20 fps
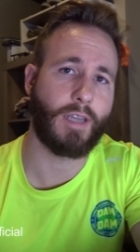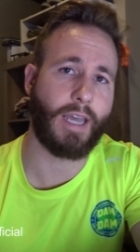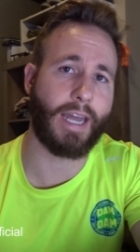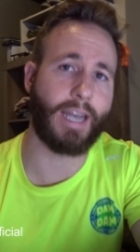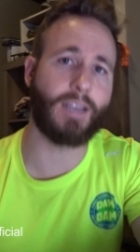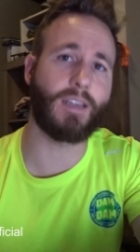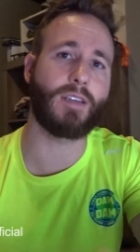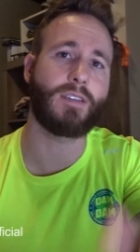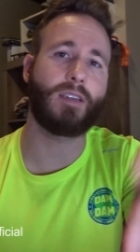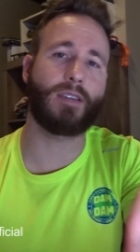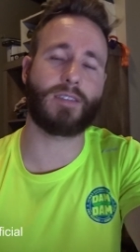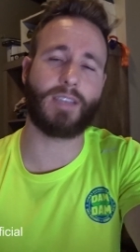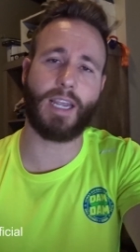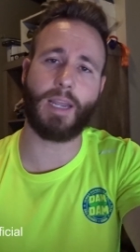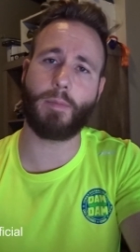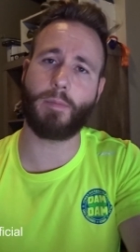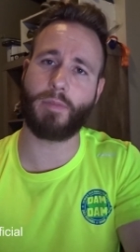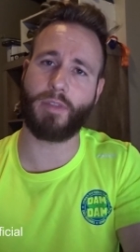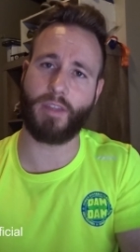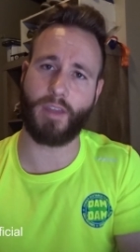And it does the
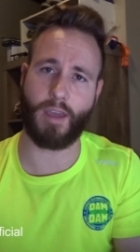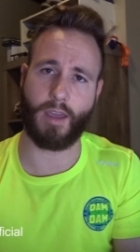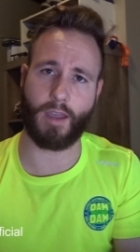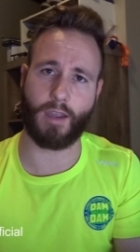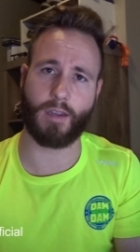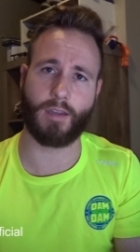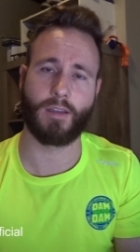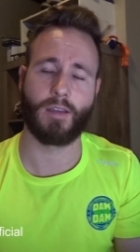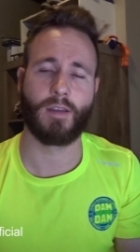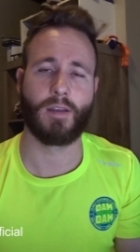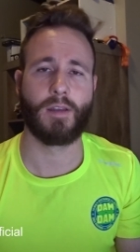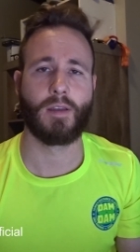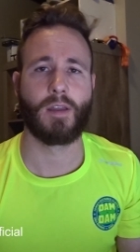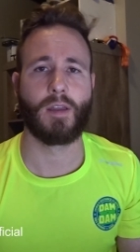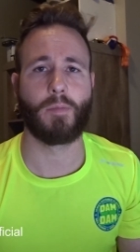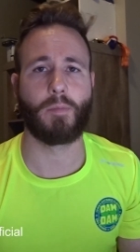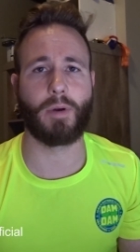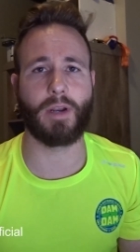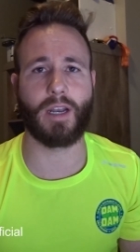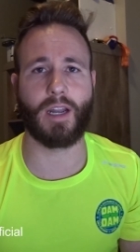same thing,
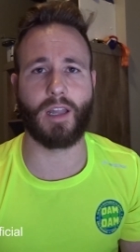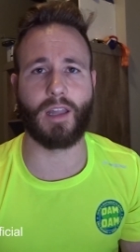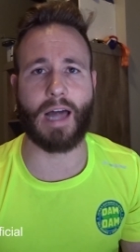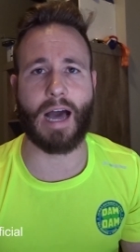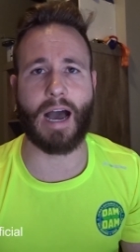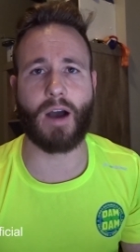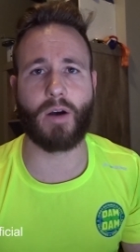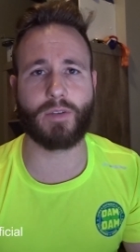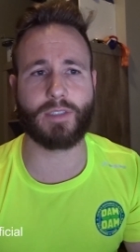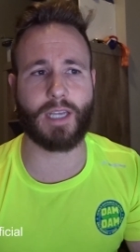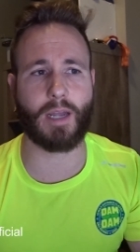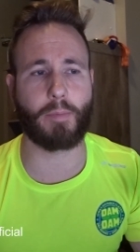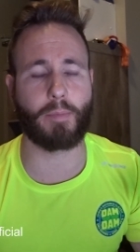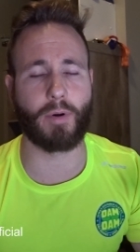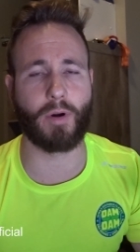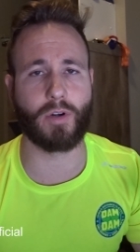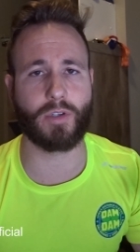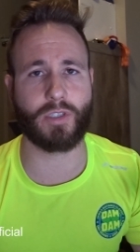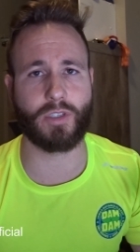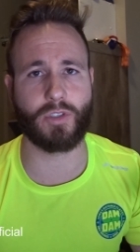but it allows that
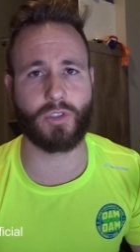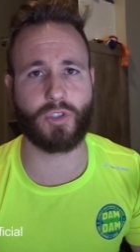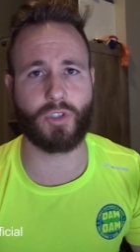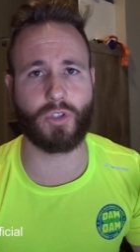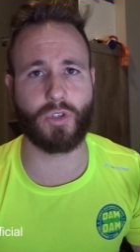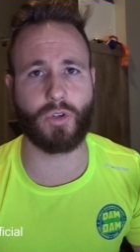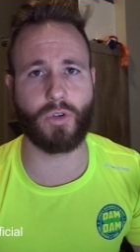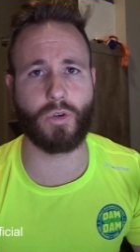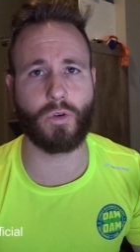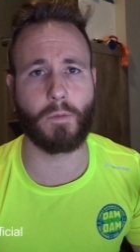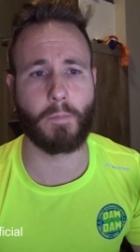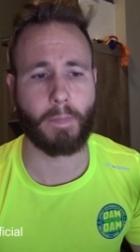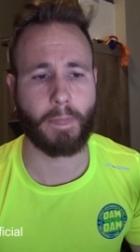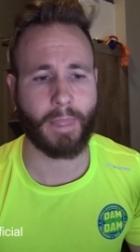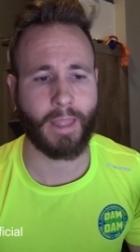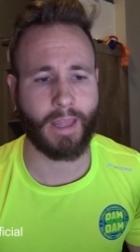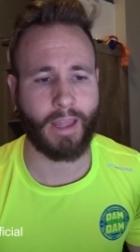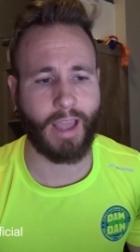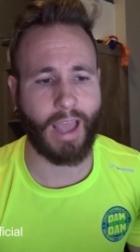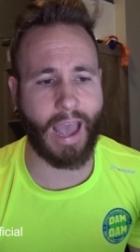person to
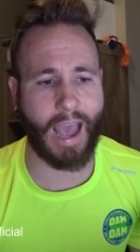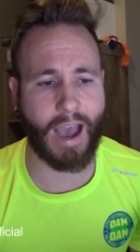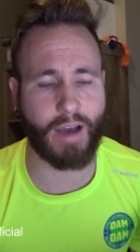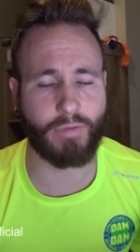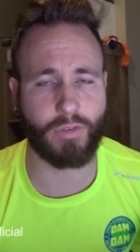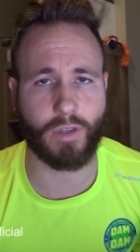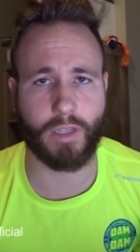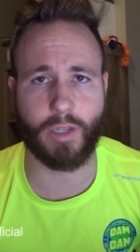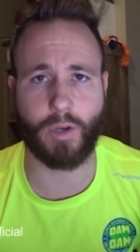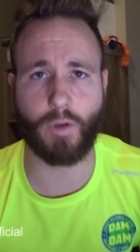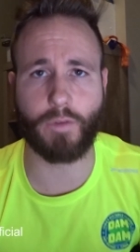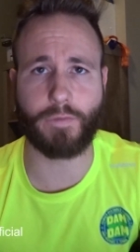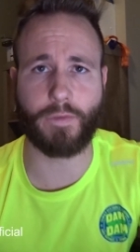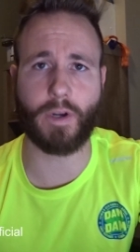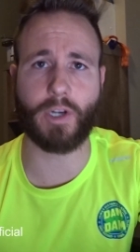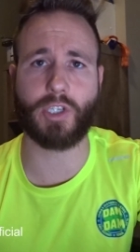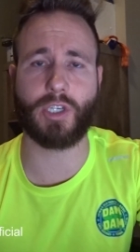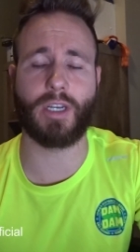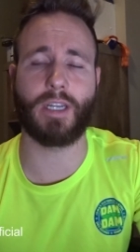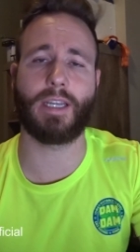have little
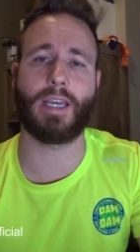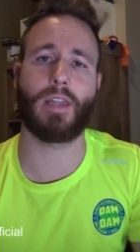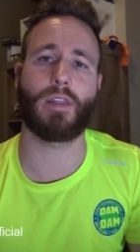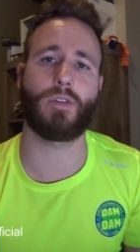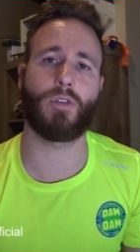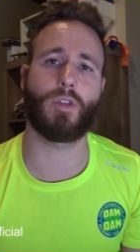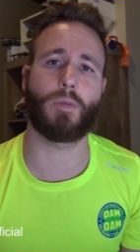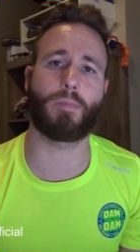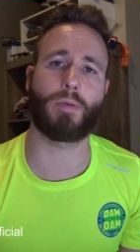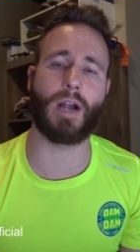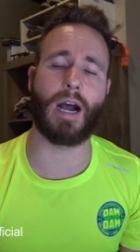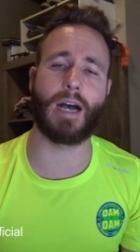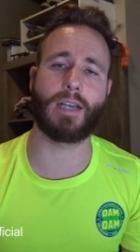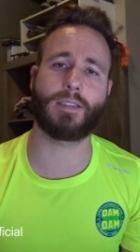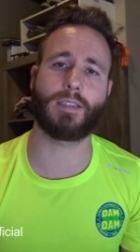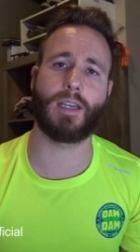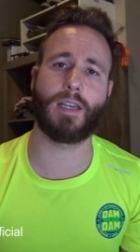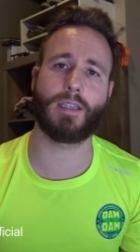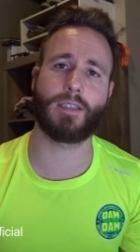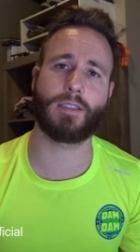friction to get through the
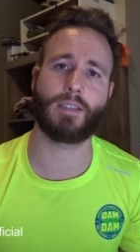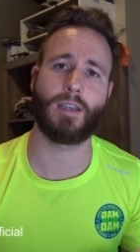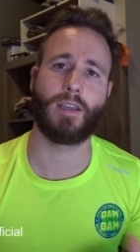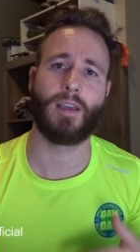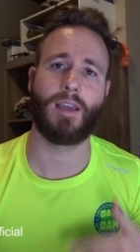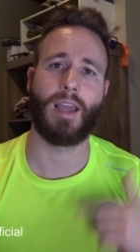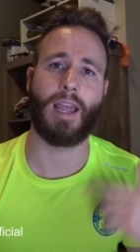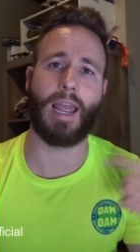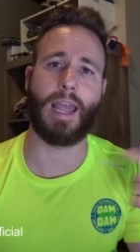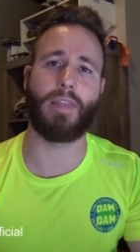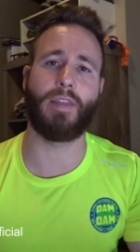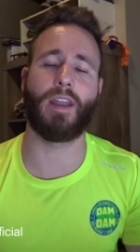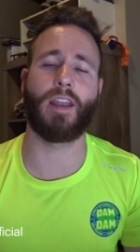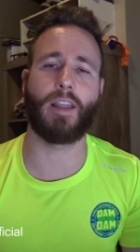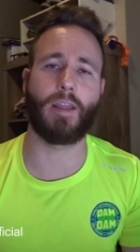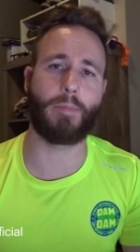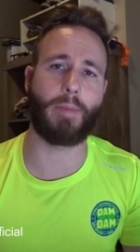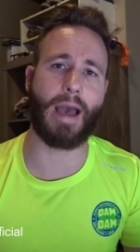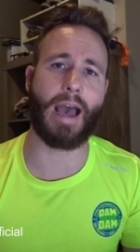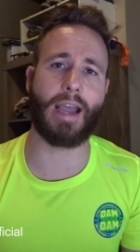process. And then
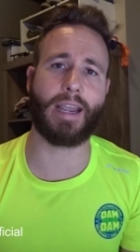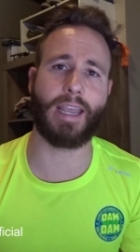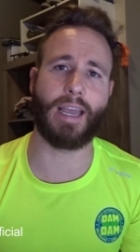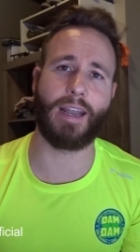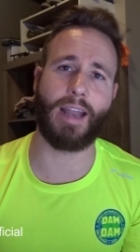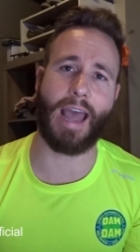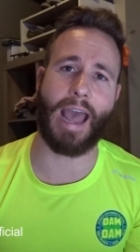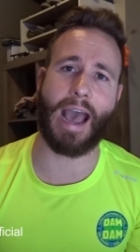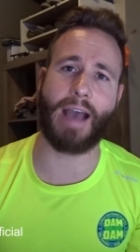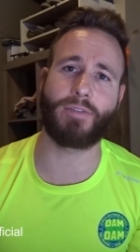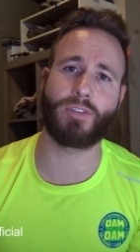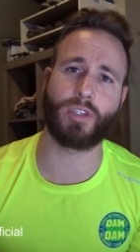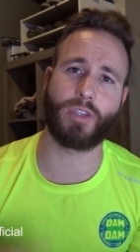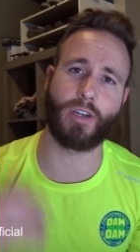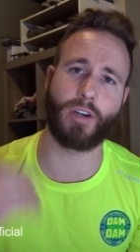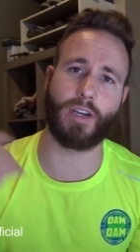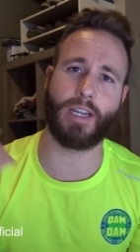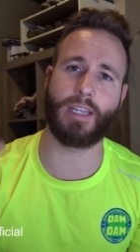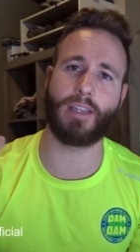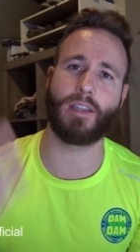on the back end, after
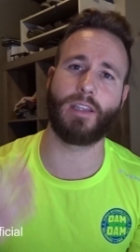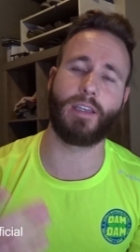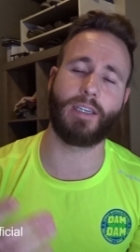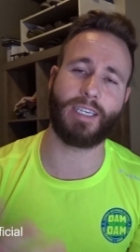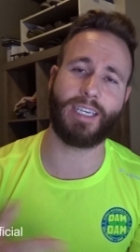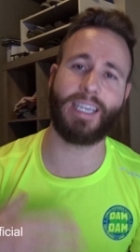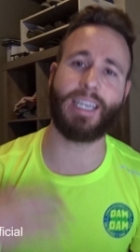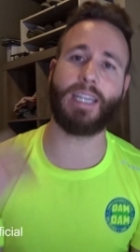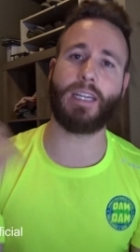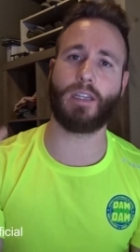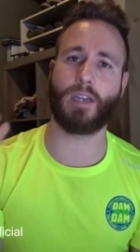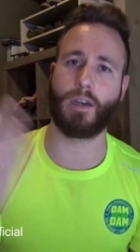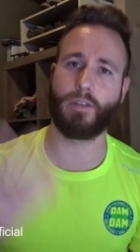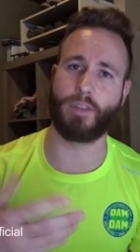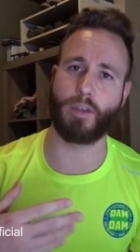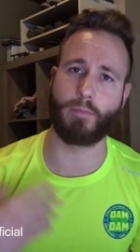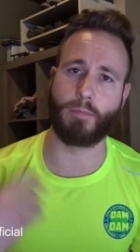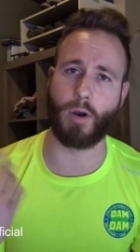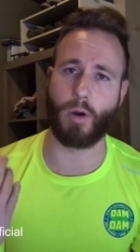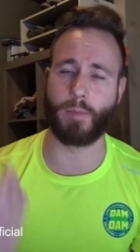they're in the heat
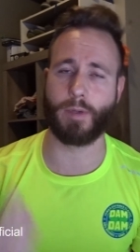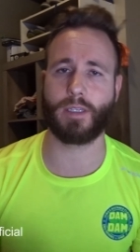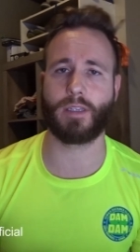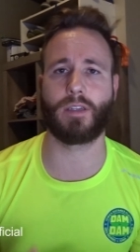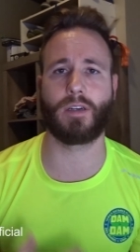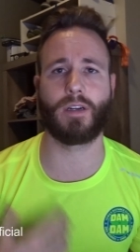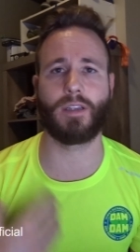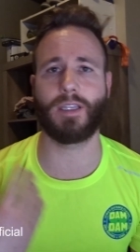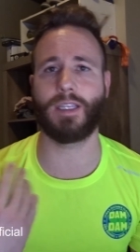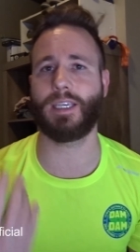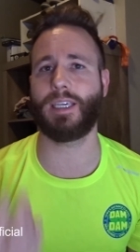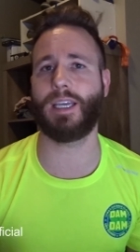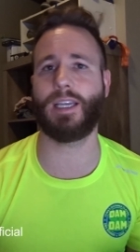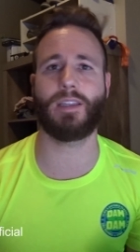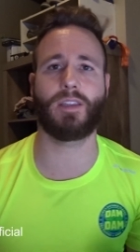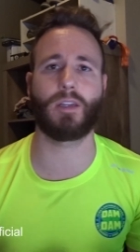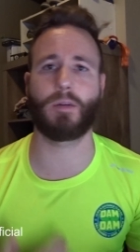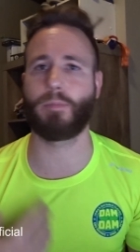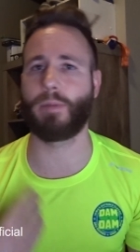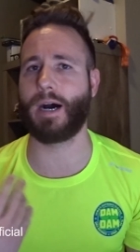of the moment, they're in the
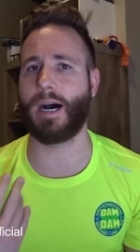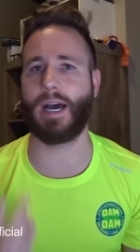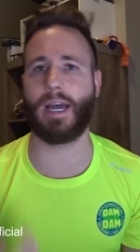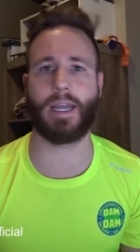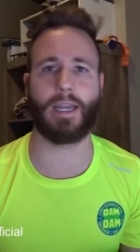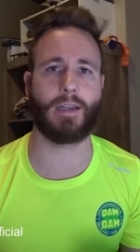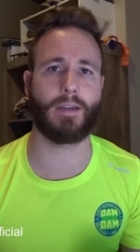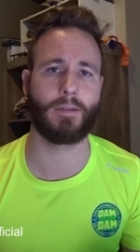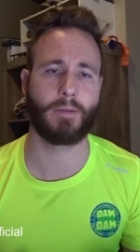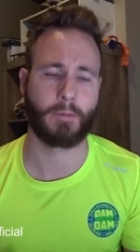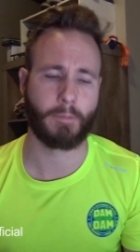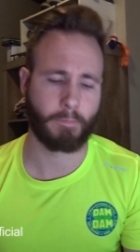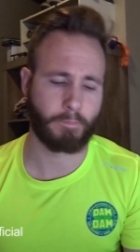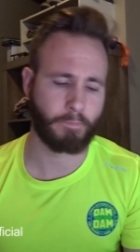heat, they're buying,